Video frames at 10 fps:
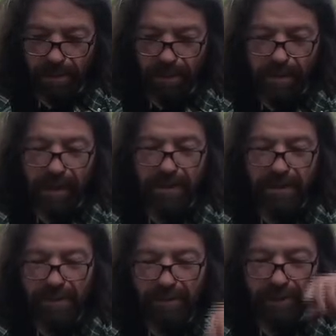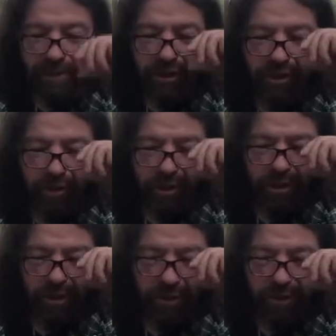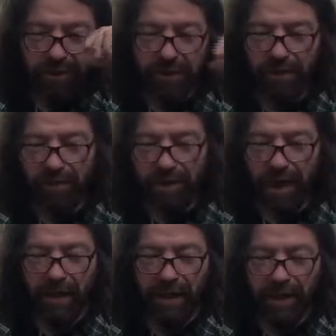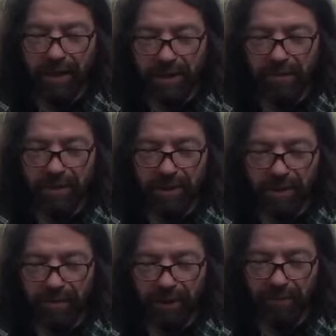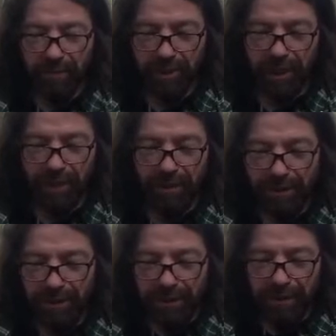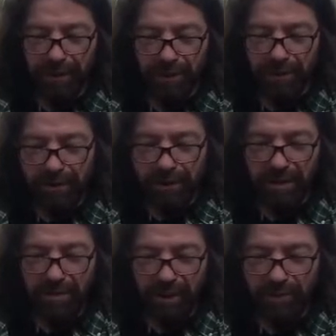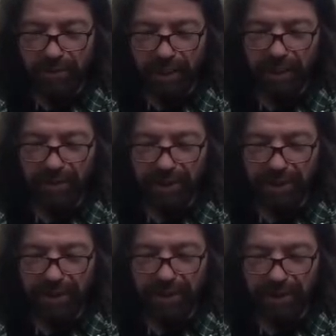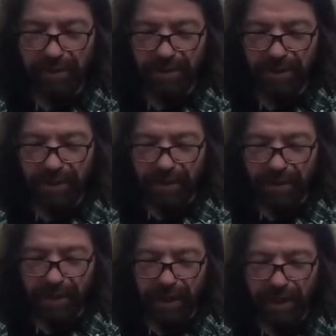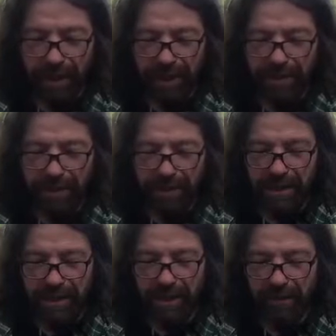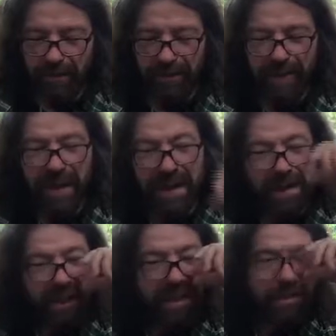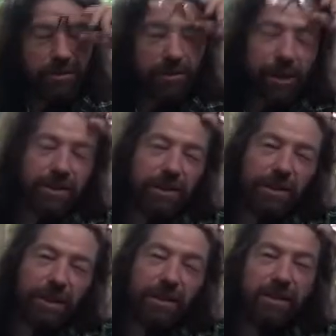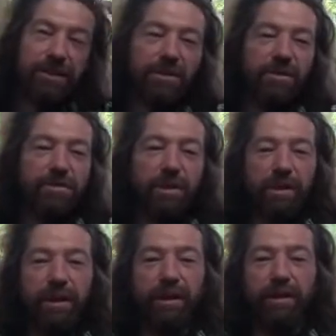Yes, the very shortened version of the ending comes in tomorrow's reading. So you can just read tomorrow's reading, but that lacks the details. It said in the introduction that this is really